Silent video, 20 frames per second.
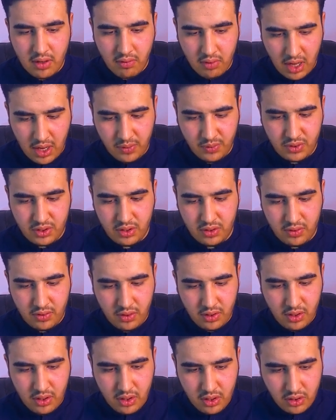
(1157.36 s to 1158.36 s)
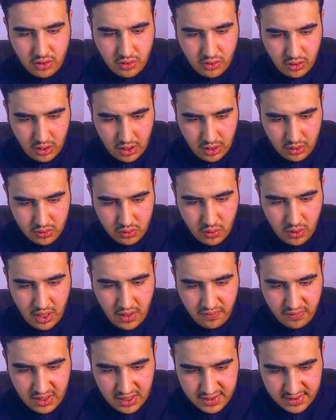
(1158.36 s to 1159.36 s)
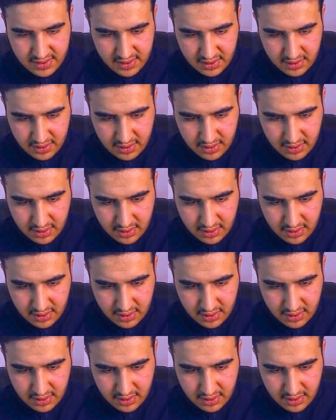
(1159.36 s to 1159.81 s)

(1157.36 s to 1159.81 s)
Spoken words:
route. So if this